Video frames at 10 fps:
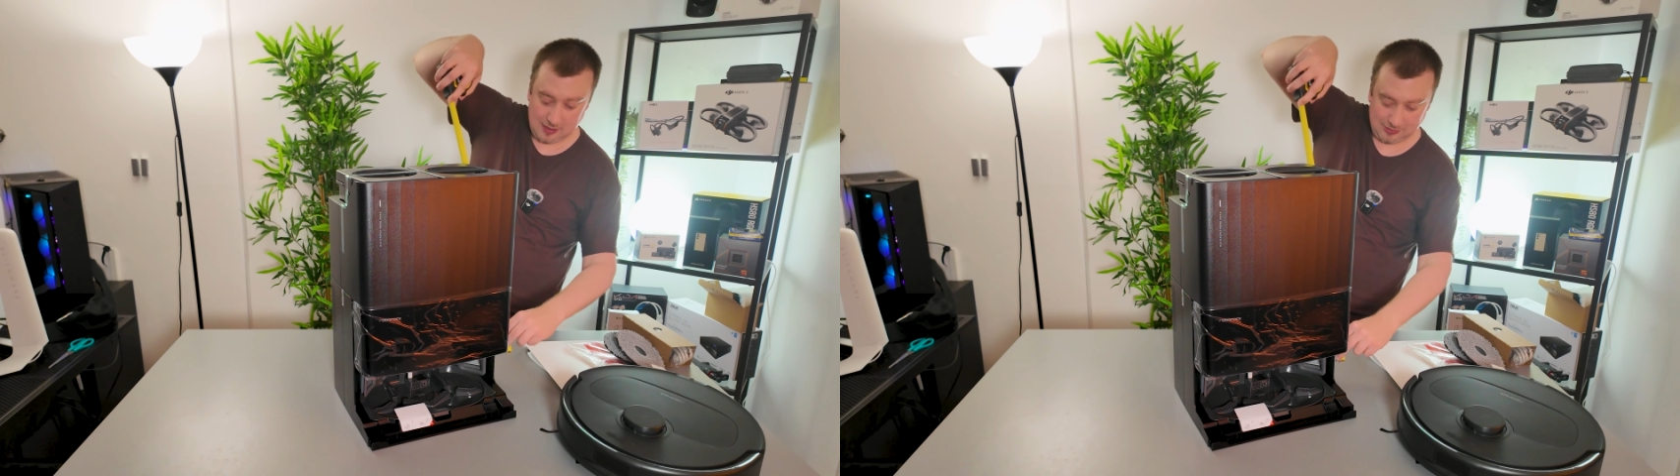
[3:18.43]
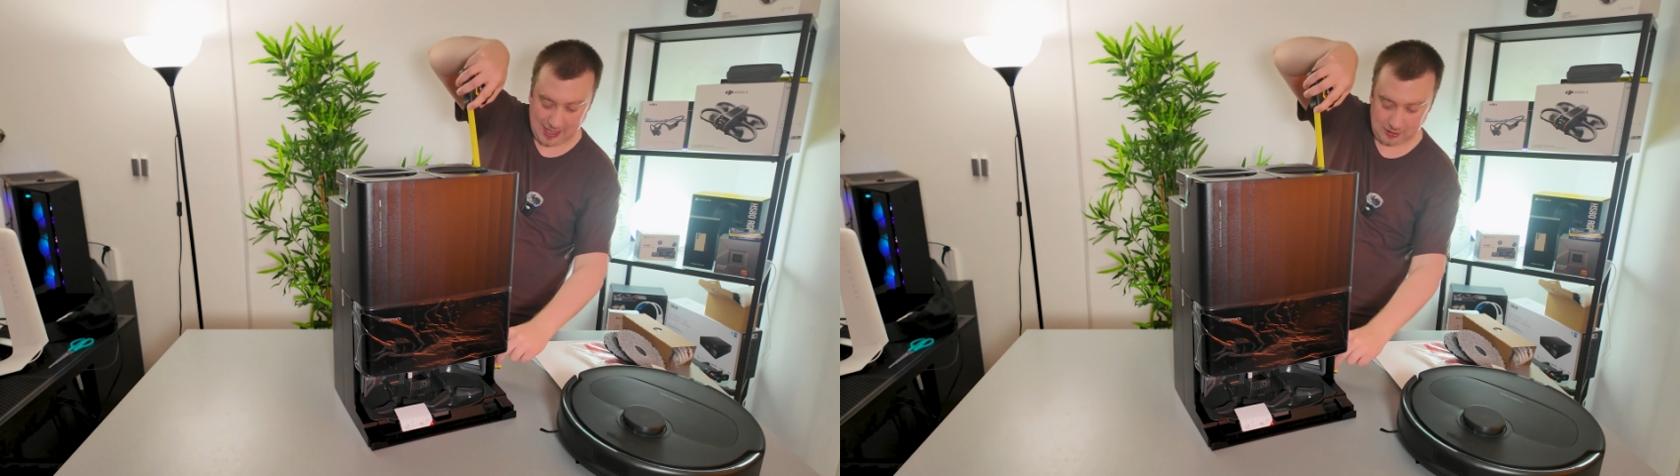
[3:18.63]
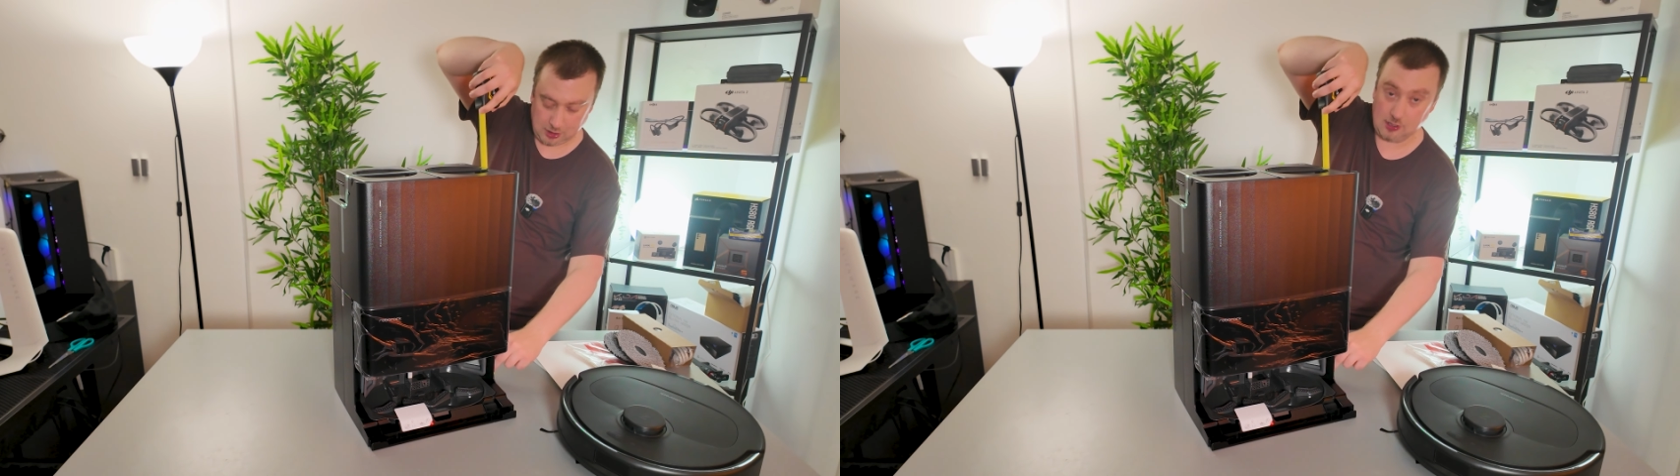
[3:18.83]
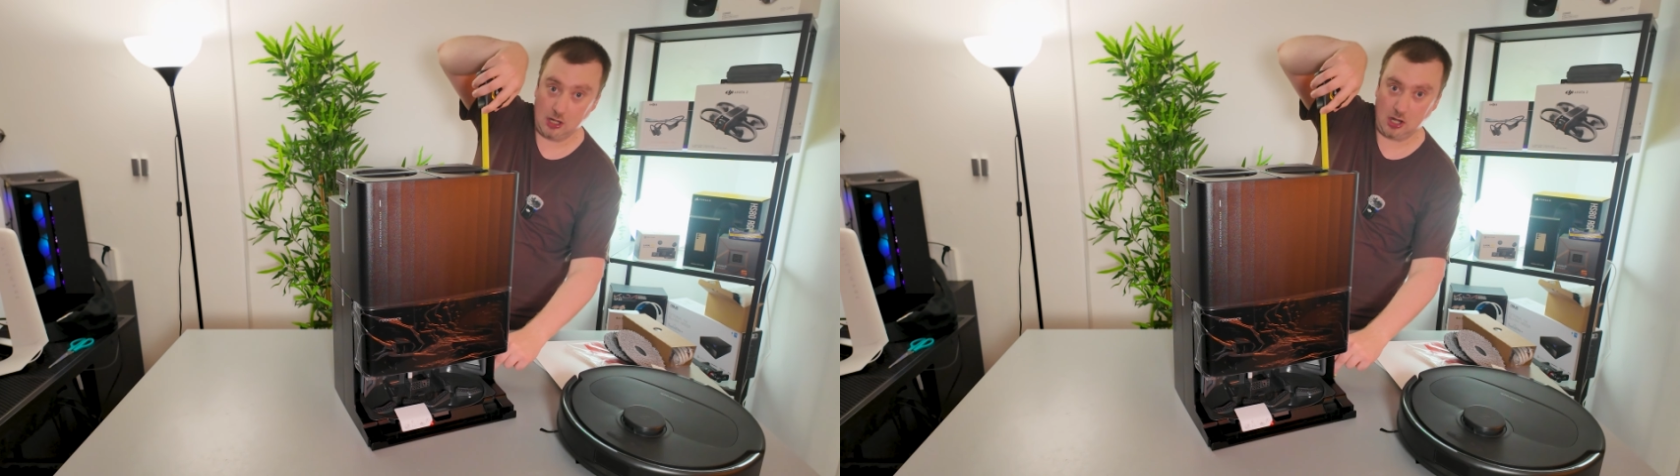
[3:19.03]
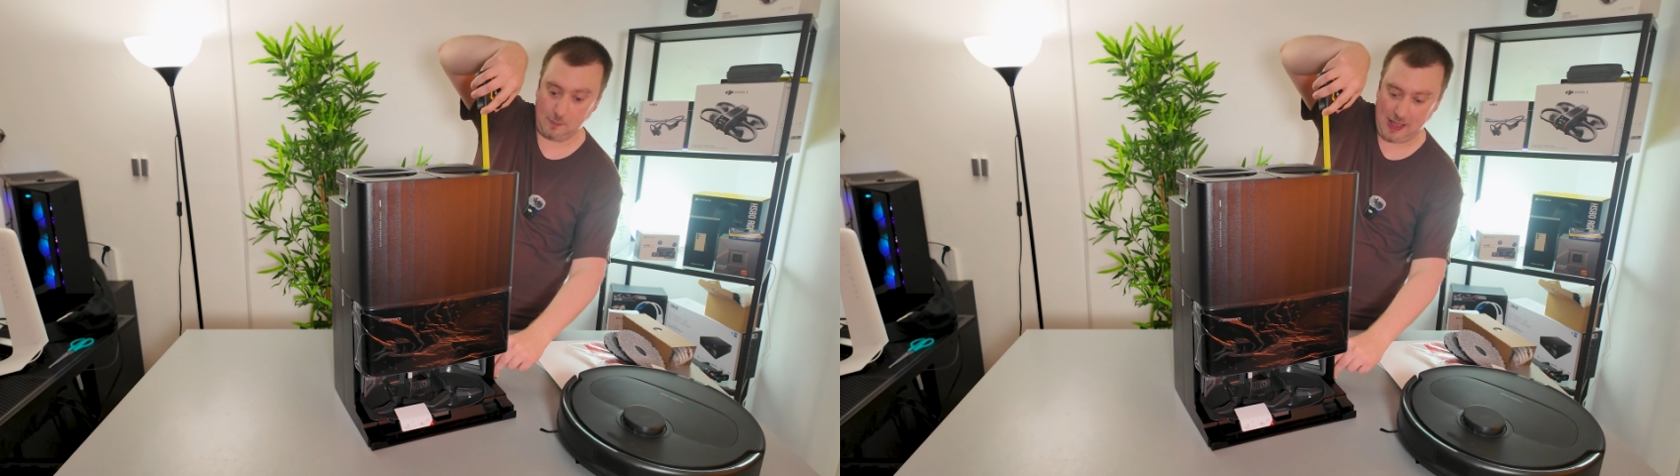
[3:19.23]
than a
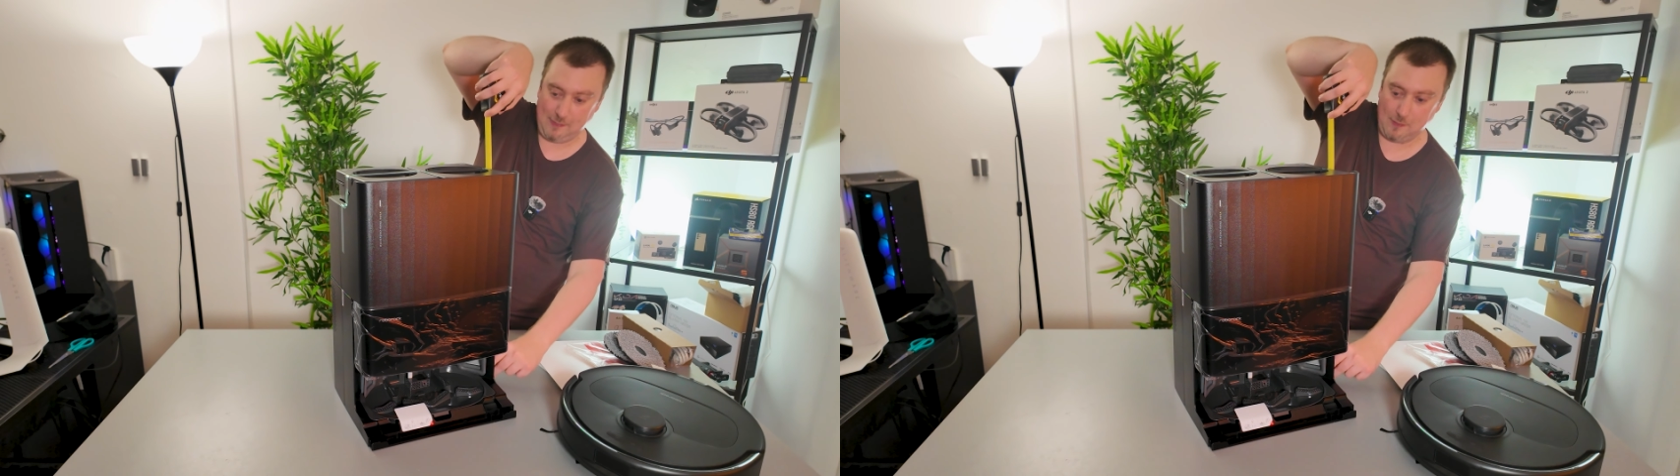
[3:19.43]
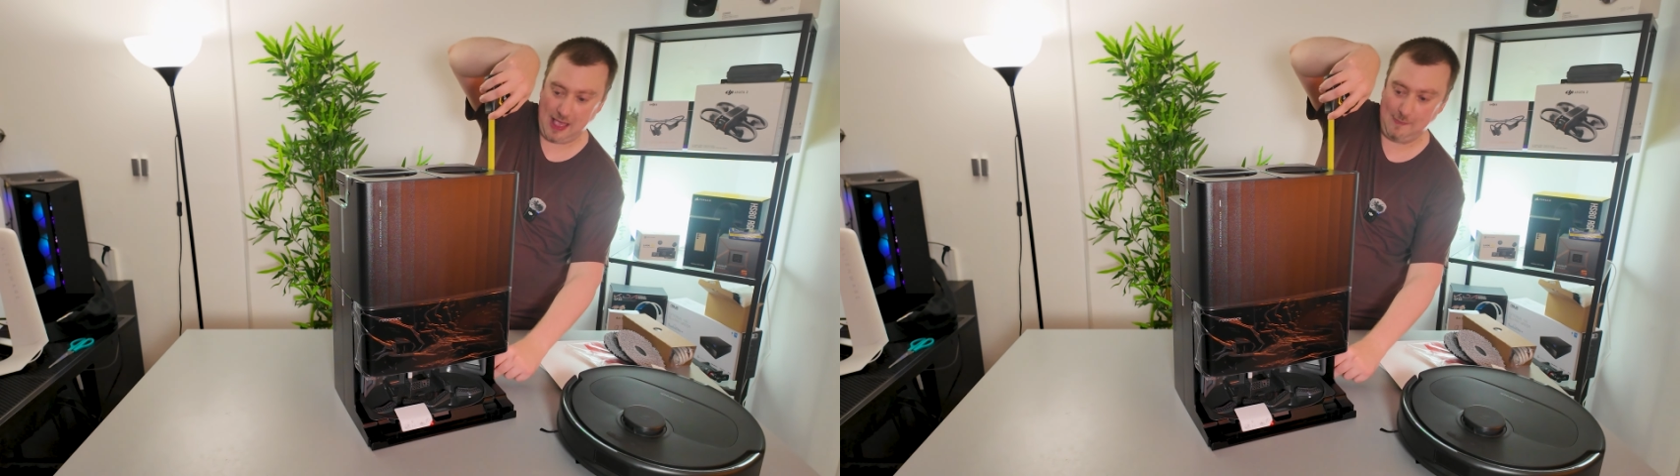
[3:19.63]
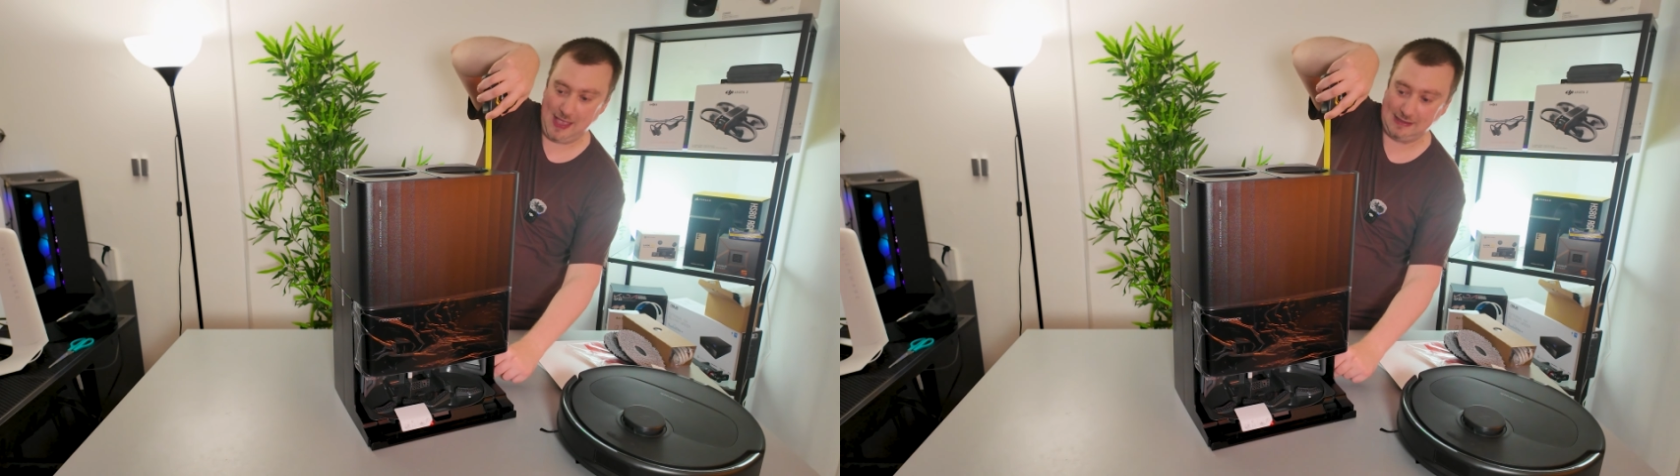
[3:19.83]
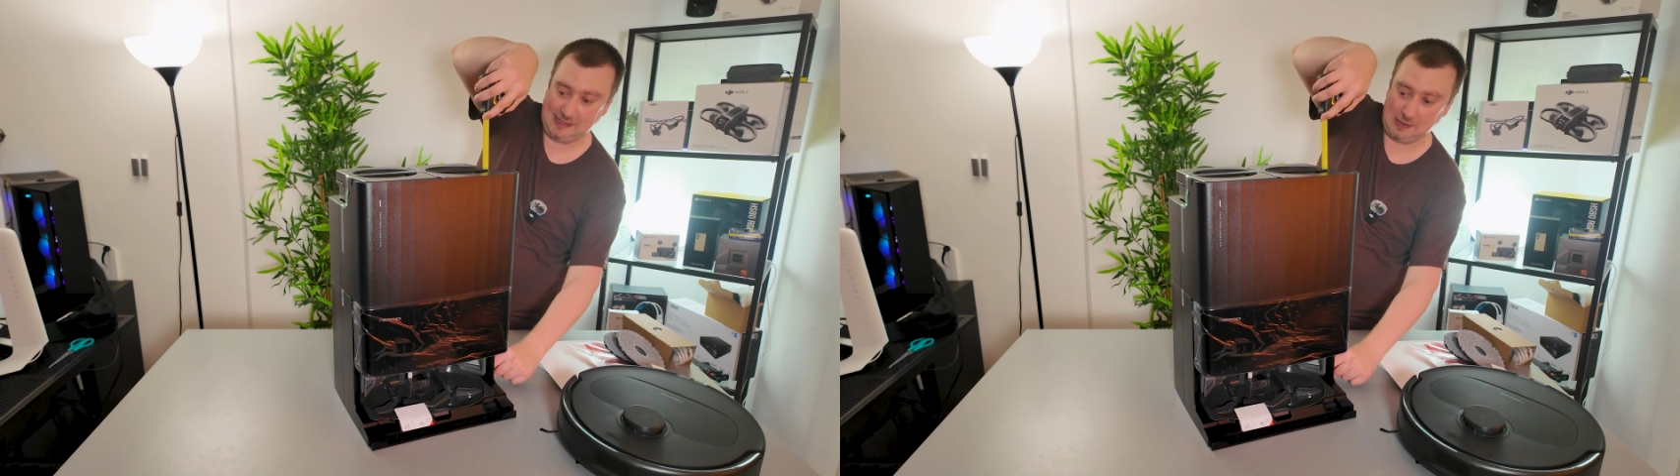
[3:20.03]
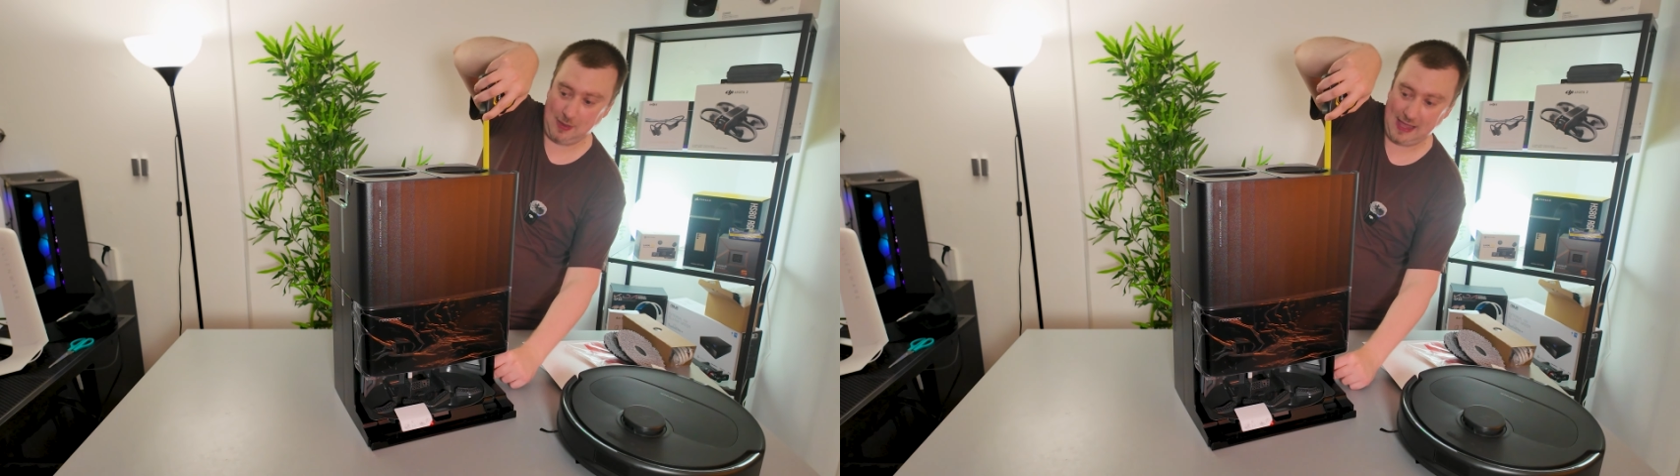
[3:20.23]
lot of people may be
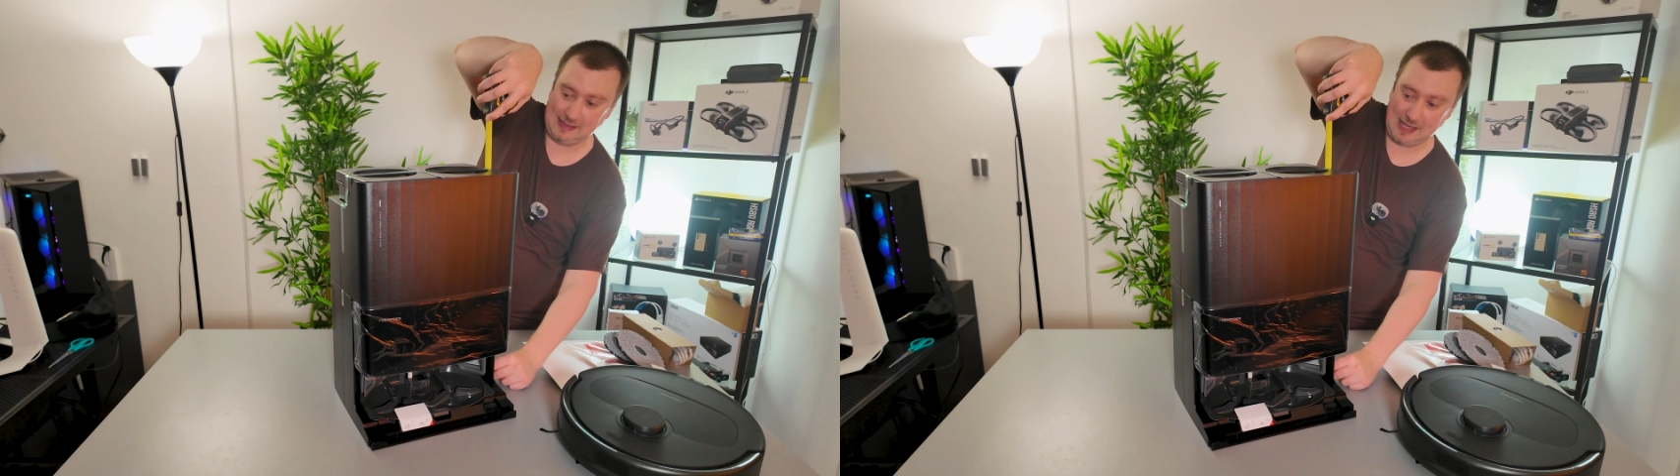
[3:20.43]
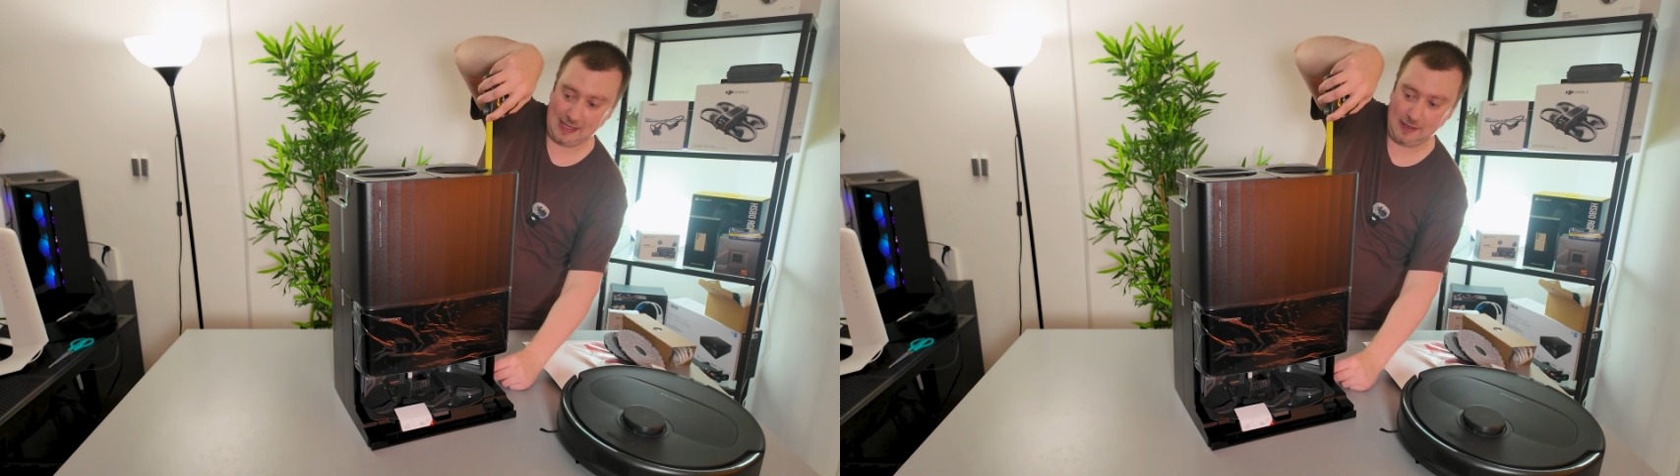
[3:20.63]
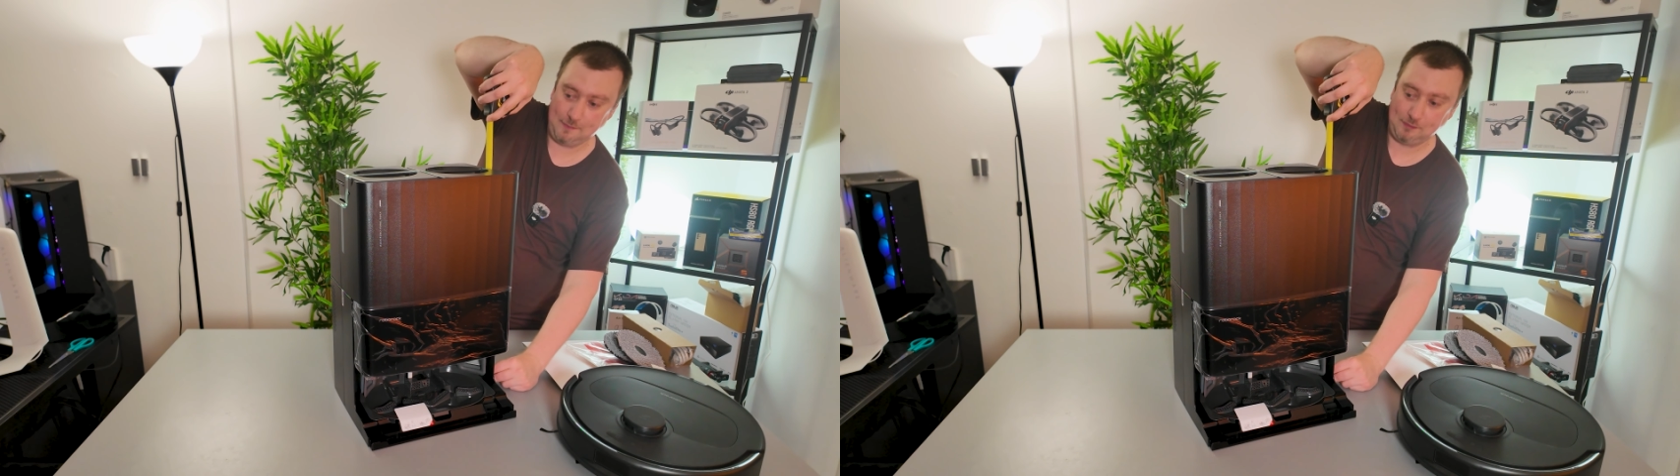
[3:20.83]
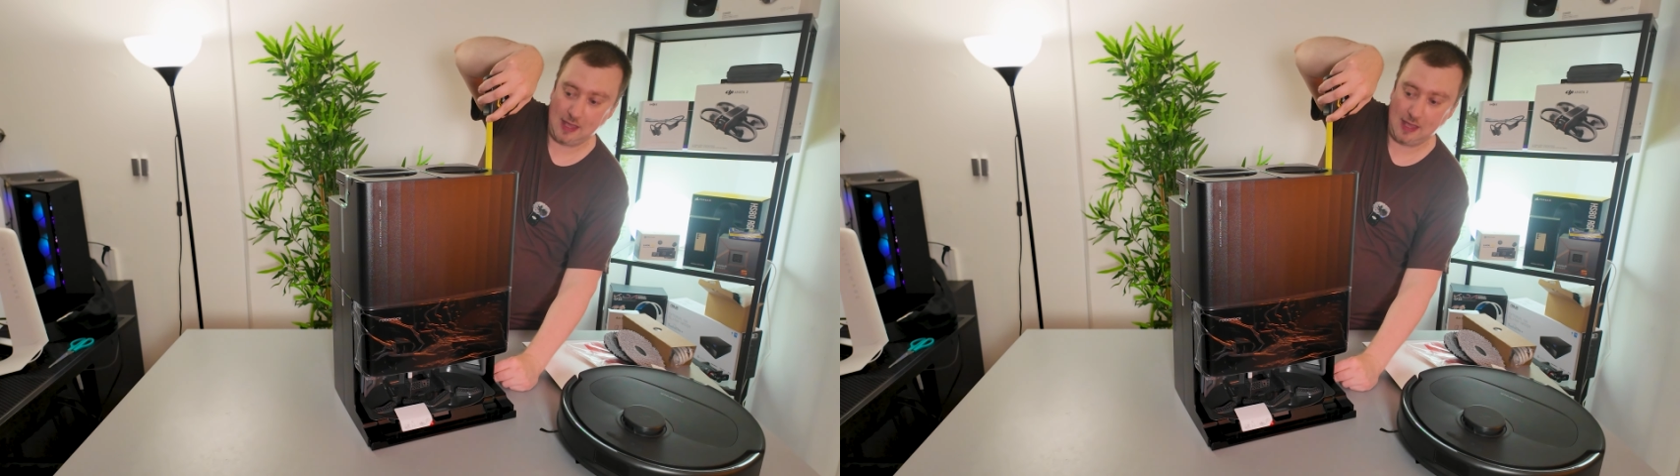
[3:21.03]
anticipating,